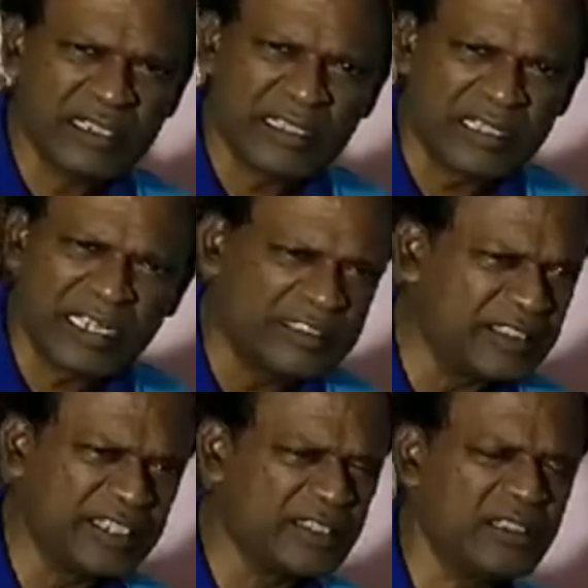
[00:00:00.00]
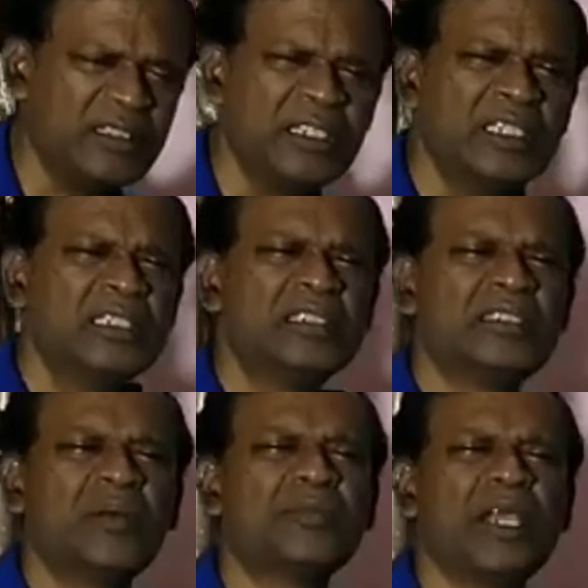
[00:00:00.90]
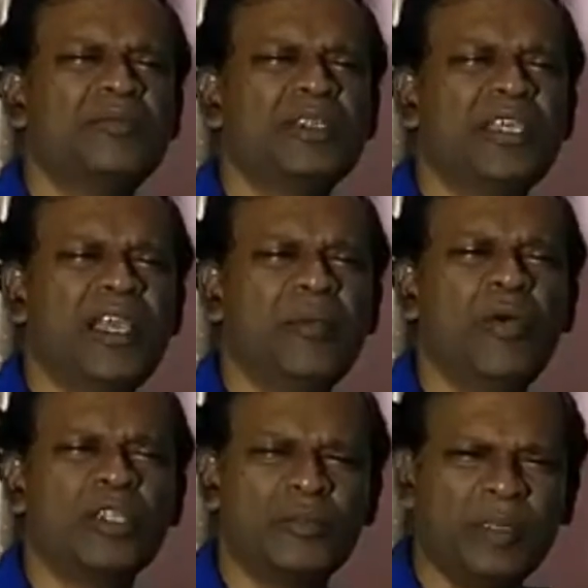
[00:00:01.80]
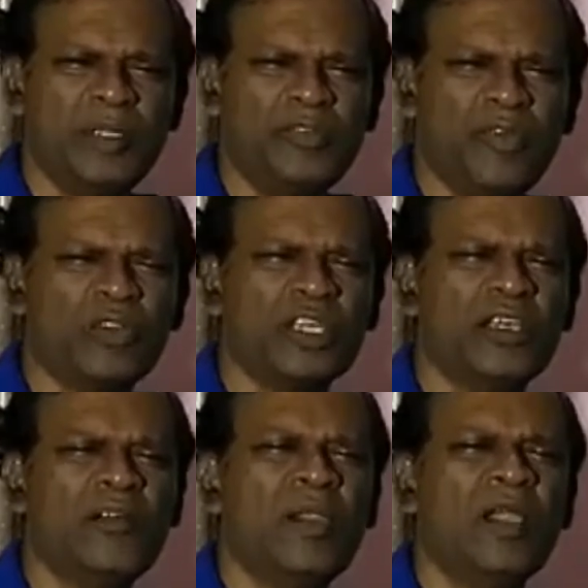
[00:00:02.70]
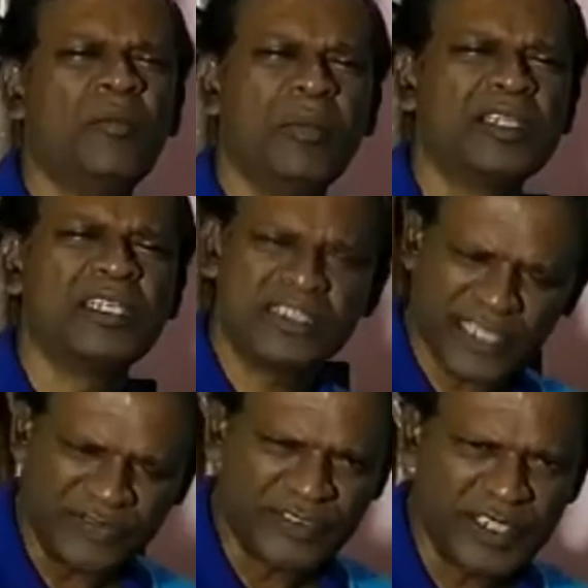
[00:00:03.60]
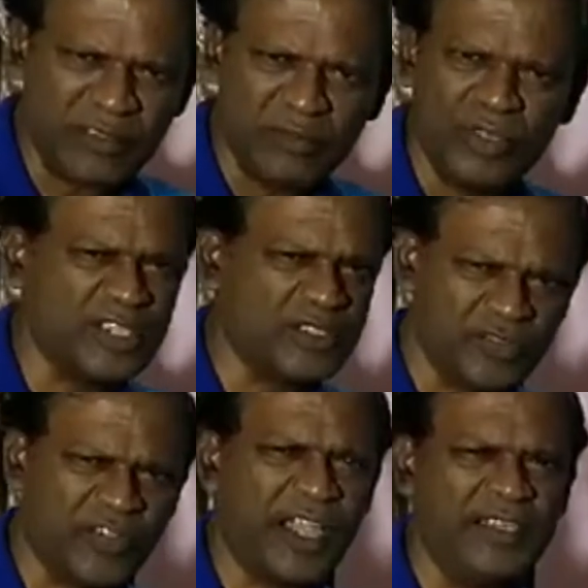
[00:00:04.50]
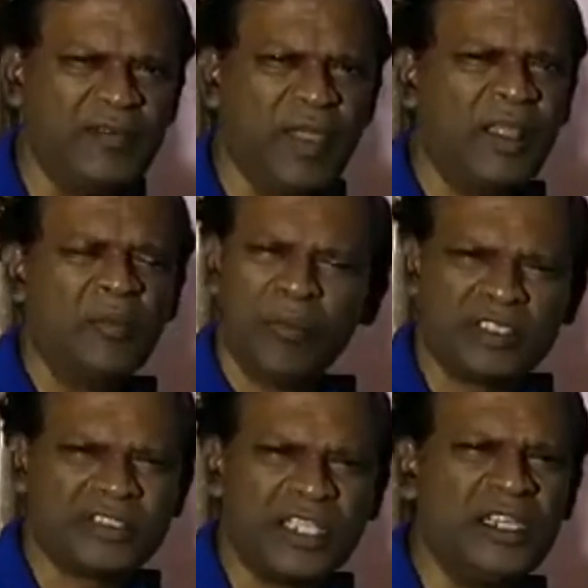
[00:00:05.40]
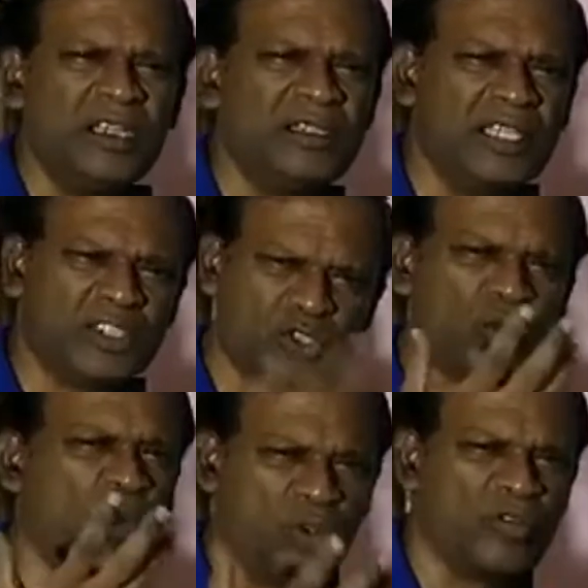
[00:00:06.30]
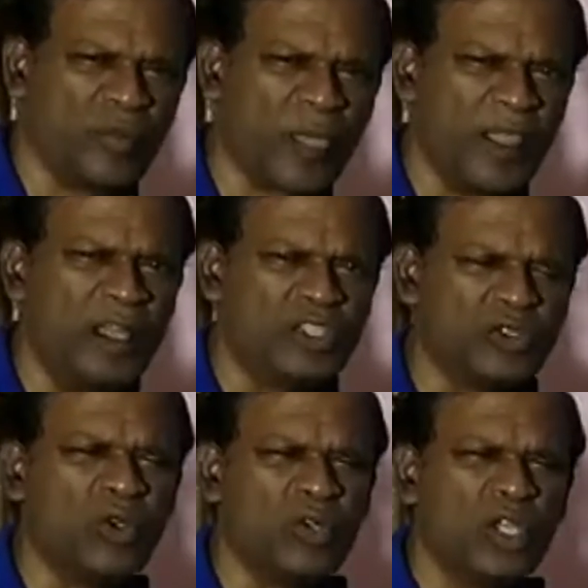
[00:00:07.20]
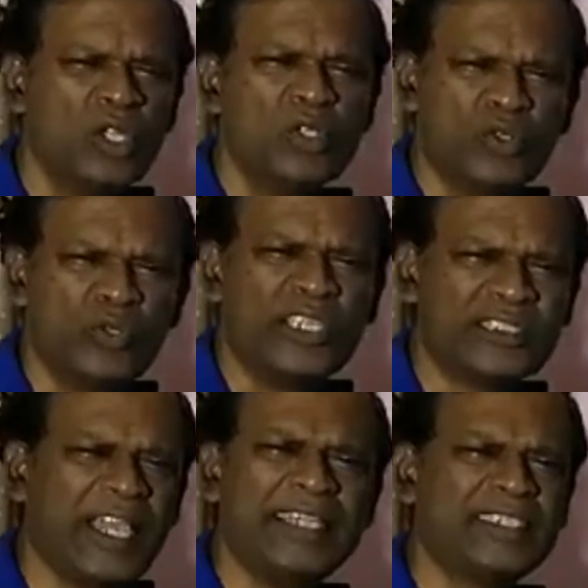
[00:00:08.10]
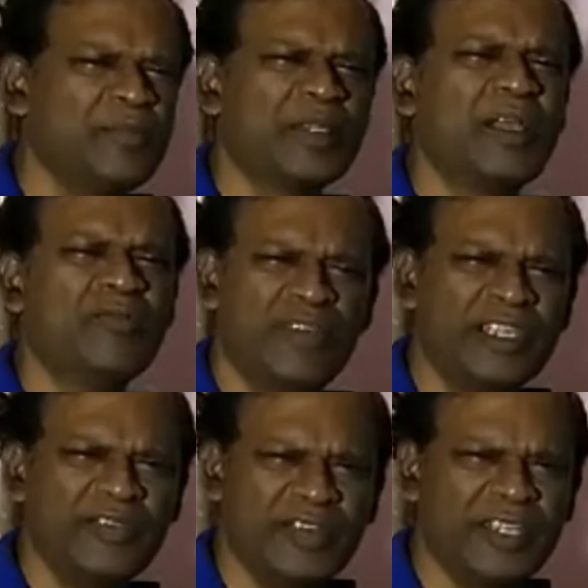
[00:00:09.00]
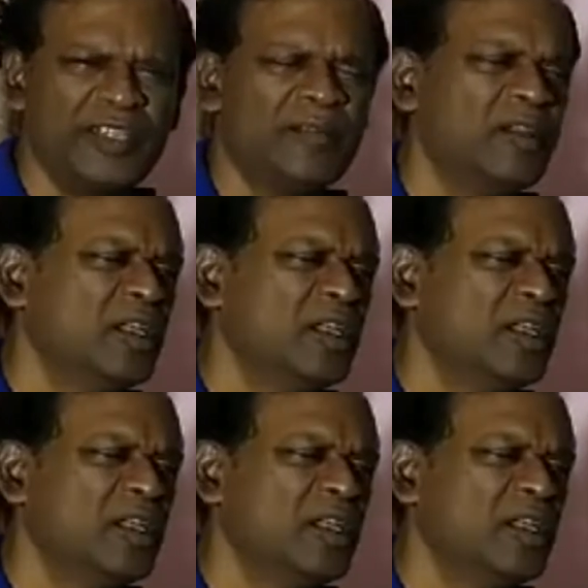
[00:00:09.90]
crazy reason. Sometimes they abort a baby for the mother's safety, which is fine. But still, there's a soul. A soul. Today, science have become very, very